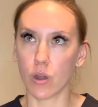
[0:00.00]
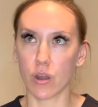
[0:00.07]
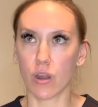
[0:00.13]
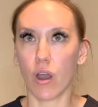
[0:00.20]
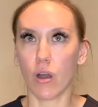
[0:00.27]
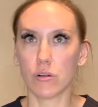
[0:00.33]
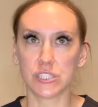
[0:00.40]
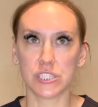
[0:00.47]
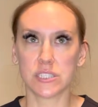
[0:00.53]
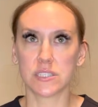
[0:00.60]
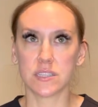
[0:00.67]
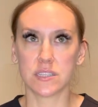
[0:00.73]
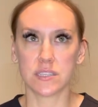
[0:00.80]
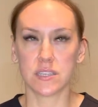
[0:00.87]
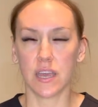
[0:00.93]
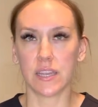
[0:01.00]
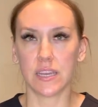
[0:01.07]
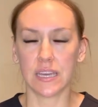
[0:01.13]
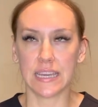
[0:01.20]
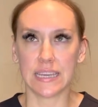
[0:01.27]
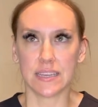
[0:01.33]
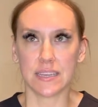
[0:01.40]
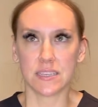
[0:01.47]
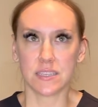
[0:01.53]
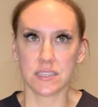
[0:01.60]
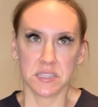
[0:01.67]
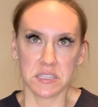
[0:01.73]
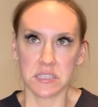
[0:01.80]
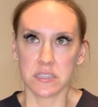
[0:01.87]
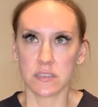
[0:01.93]
oncologist said is
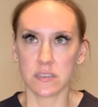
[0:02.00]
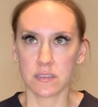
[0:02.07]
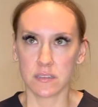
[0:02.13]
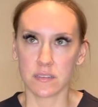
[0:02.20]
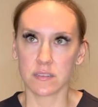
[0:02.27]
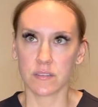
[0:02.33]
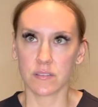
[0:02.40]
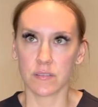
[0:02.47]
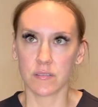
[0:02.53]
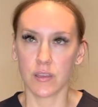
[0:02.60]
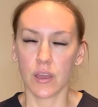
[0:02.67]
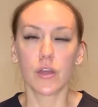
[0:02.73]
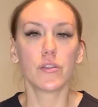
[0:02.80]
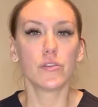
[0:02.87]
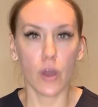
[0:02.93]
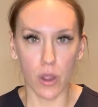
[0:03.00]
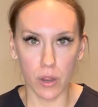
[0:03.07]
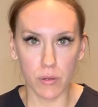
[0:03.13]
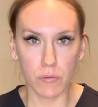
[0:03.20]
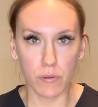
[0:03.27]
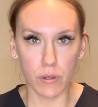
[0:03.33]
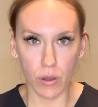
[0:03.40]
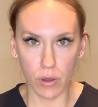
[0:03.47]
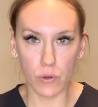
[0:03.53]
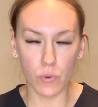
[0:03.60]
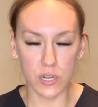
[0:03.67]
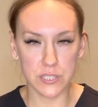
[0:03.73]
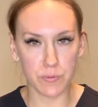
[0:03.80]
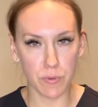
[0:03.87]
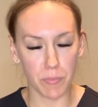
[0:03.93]
not her
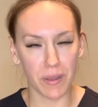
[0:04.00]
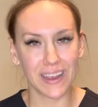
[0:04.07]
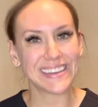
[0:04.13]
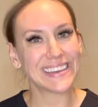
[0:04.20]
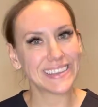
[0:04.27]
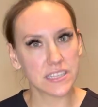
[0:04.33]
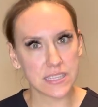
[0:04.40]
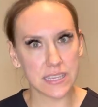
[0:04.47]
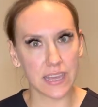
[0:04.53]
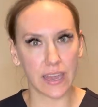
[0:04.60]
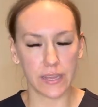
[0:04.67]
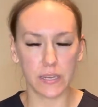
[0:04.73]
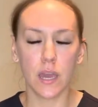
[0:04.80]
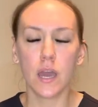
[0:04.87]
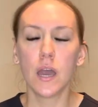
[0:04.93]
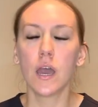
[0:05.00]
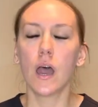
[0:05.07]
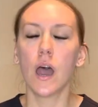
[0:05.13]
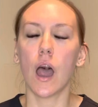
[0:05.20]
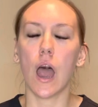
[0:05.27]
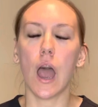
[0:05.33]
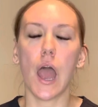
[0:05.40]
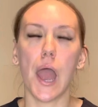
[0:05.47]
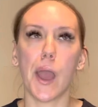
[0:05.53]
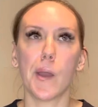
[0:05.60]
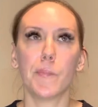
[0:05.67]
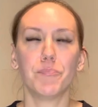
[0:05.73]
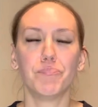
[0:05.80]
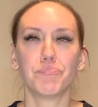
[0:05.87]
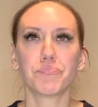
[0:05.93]
words, but mine, insane.
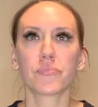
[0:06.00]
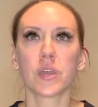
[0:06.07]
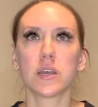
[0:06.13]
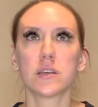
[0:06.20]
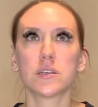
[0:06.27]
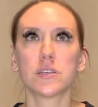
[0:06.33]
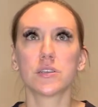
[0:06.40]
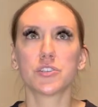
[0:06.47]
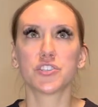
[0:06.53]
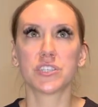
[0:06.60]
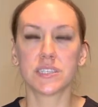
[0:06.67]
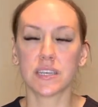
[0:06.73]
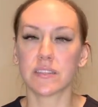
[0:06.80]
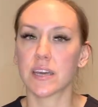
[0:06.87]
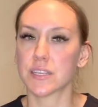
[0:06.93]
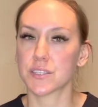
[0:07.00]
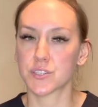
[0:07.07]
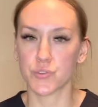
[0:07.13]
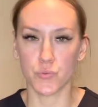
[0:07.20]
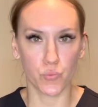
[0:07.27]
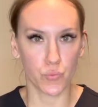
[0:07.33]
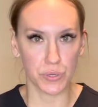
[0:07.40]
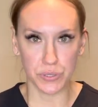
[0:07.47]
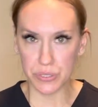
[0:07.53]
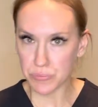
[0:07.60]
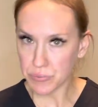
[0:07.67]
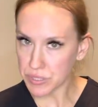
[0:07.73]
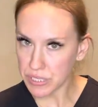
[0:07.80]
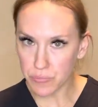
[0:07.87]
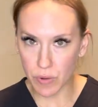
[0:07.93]
Um, she said that's really,
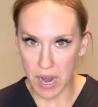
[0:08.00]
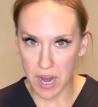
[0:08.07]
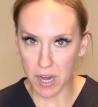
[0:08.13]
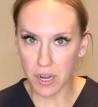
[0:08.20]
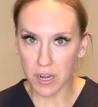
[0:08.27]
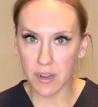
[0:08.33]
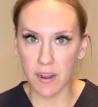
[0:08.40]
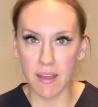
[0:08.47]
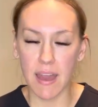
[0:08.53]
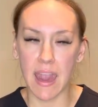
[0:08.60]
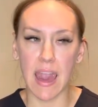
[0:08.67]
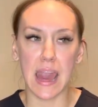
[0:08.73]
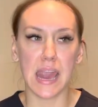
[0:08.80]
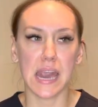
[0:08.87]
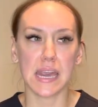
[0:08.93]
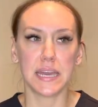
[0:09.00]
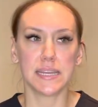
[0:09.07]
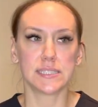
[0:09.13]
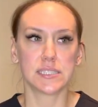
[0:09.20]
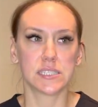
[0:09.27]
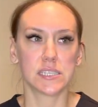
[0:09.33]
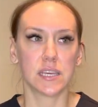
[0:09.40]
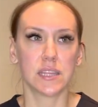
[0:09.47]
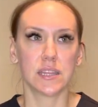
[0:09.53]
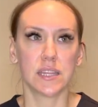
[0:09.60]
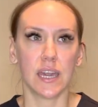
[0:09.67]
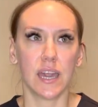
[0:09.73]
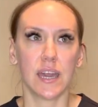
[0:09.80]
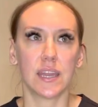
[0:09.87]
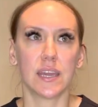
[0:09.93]
really rare and
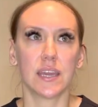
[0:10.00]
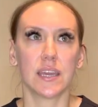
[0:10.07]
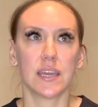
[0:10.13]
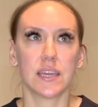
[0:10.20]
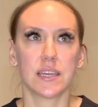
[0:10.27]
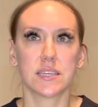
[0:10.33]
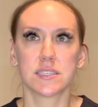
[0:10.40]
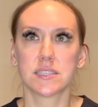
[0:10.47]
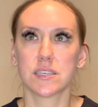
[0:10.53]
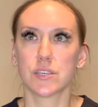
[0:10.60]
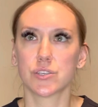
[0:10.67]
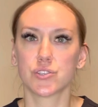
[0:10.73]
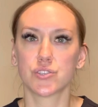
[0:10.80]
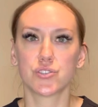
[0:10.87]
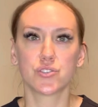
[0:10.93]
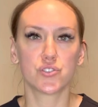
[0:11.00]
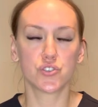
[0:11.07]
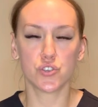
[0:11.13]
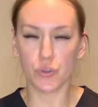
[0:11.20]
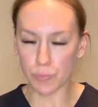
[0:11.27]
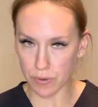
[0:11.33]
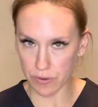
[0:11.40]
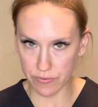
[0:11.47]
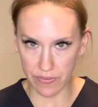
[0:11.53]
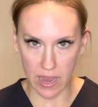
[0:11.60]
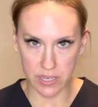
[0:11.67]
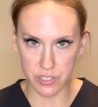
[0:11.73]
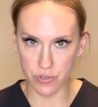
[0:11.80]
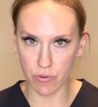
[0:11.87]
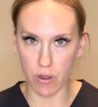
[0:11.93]
that is super
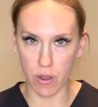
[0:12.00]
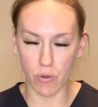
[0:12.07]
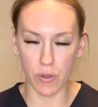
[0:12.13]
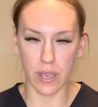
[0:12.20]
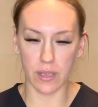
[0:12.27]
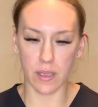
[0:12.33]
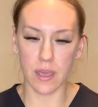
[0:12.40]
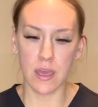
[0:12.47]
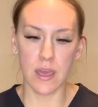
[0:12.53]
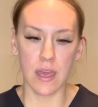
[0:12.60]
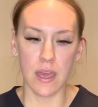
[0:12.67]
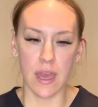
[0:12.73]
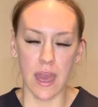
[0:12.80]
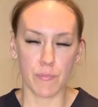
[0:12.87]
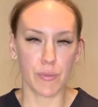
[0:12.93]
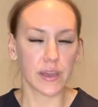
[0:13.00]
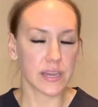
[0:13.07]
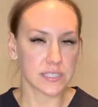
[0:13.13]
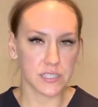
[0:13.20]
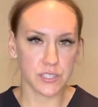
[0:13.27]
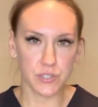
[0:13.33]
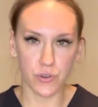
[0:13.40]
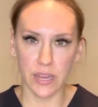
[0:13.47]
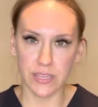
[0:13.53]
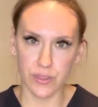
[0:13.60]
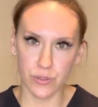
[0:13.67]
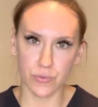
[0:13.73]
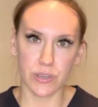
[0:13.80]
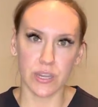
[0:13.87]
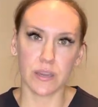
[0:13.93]
fast growing. And because it's grade
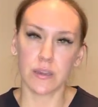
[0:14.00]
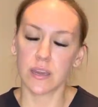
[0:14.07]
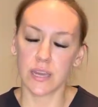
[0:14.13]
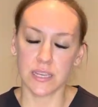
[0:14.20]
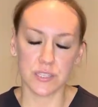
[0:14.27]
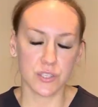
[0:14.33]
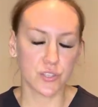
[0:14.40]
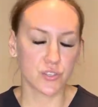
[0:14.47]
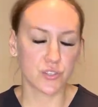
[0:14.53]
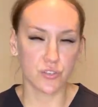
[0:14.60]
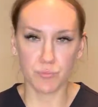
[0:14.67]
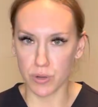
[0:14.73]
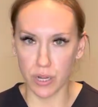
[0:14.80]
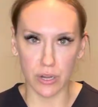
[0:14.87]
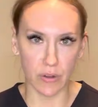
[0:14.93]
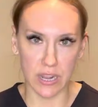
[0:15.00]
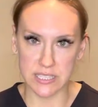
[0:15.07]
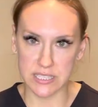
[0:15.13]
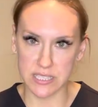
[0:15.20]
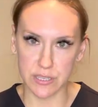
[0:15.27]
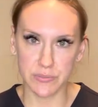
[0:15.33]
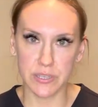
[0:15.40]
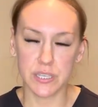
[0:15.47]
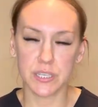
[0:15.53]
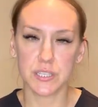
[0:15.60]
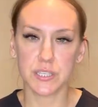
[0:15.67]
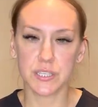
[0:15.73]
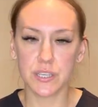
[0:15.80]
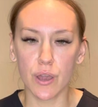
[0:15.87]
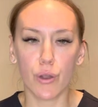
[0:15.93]
three, it's super aggressive.
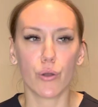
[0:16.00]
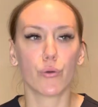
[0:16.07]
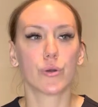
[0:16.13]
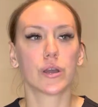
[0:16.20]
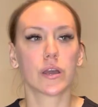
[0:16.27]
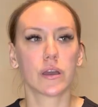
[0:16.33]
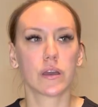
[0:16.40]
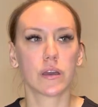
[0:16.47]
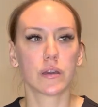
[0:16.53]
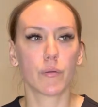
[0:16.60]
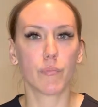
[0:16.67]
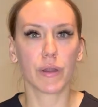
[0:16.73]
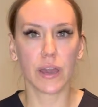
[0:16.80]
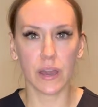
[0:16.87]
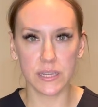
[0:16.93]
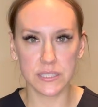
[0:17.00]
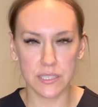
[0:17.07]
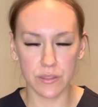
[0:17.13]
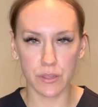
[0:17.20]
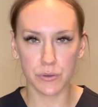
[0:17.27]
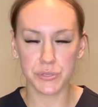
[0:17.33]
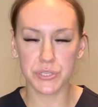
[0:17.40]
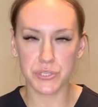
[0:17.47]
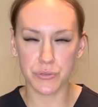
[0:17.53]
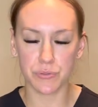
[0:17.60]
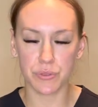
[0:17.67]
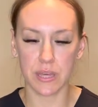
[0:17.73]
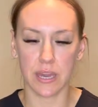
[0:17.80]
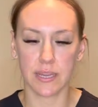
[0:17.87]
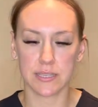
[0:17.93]
So because of those two
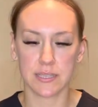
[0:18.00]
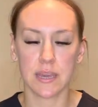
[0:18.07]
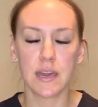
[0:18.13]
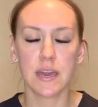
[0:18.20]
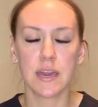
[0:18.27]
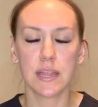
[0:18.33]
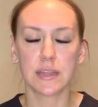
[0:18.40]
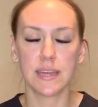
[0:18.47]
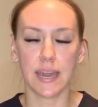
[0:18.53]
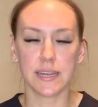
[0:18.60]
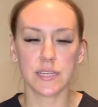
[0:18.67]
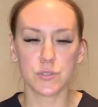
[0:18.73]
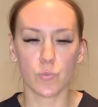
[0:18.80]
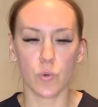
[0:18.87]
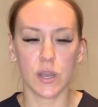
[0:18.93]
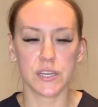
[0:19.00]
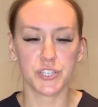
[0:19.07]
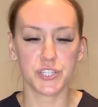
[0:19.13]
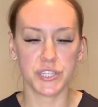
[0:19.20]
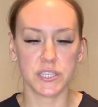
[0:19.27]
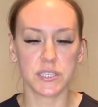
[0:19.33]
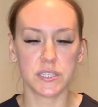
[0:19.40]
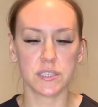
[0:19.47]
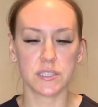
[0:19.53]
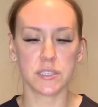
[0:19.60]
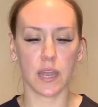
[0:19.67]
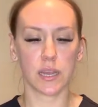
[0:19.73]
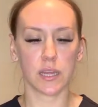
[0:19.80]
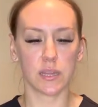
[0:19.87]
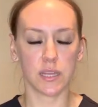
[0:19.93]
things, that is why she's
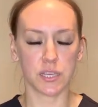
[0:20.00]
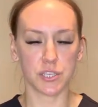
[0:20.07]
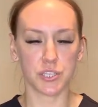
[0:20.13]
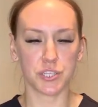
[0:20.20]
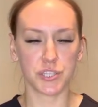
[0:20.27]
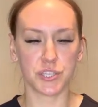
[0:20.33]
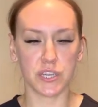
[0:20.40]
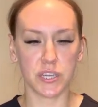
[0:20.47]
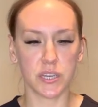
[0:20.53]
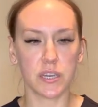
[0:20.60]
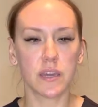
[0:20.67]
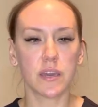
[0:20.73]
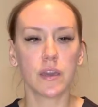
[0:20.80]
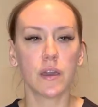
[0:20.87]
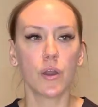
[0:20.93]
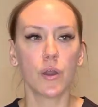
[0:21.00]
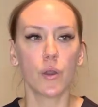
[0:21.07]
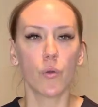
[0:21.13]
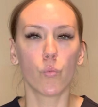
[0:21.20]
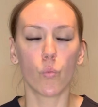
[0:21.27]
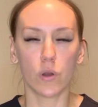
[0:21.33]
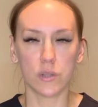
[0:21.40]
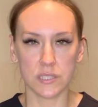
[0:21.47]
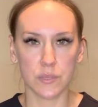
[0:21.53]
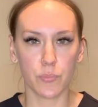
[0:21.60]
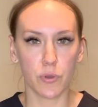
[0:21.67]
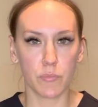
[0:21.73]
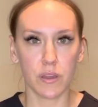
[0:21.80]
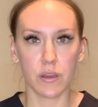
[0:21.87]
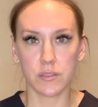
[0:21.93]
decided that she wants to
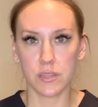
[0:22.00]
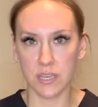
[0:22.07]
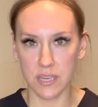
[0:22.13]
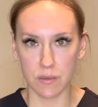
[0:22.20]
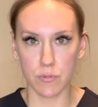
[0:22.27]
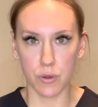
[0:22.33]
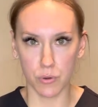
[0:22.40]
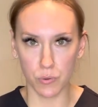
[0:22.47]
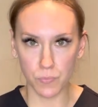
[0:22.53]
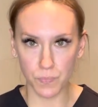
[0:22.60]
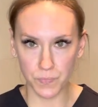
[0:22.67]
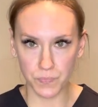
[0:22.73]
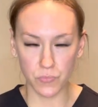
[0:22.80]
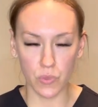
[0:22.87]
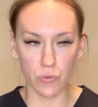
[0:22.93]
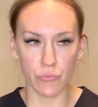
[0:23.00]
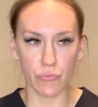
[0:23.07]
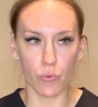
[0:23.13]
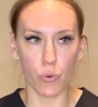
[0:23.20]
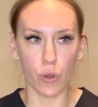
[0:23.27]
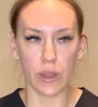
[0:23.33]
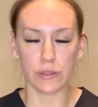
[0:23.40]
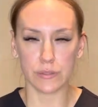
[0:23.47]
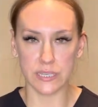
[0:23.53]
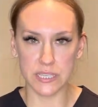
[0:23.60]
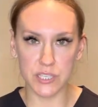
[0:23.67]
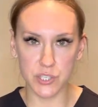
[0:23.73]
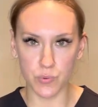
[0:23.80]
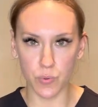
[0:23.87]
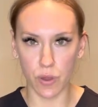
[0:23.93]
put me on the chemo for at
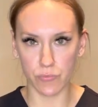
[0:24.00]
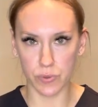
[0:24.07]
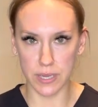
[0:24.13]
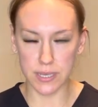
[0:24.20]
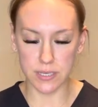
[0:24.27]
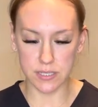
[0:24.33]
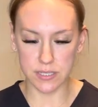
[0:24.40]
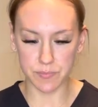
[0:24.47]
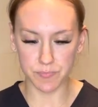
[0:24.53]
least 12 weeks.